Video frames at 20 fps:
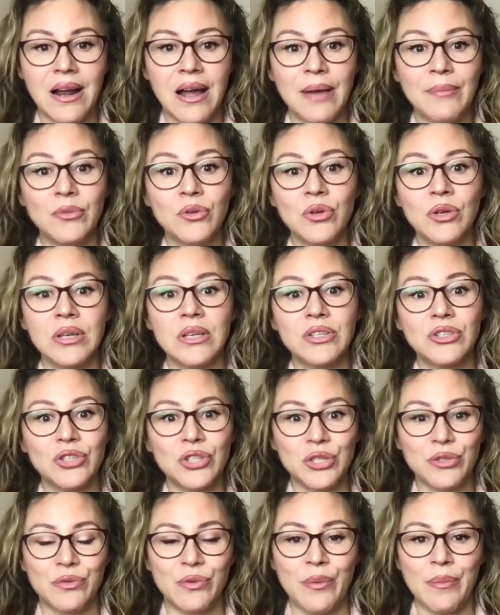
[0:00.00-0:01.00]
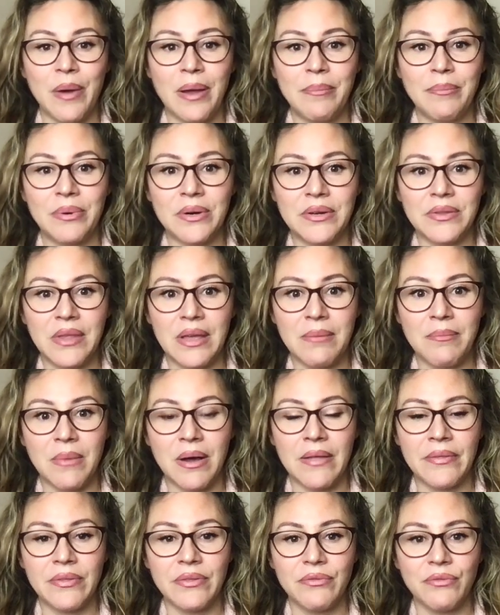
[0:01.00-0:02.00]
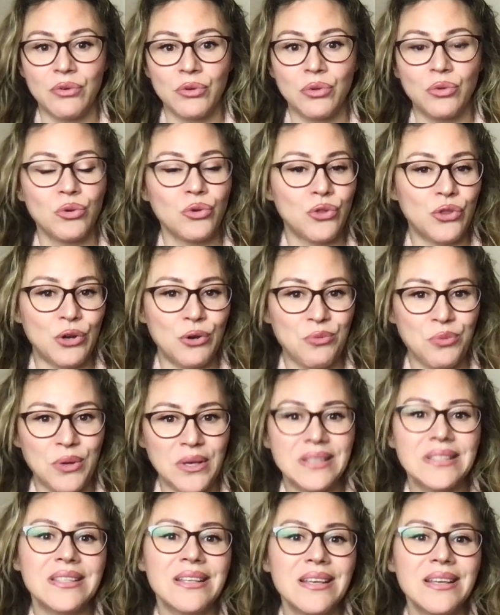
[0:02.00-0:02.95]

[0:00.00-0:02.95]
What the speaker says: I'm doing it just for my birthday month for 2-3 weeks.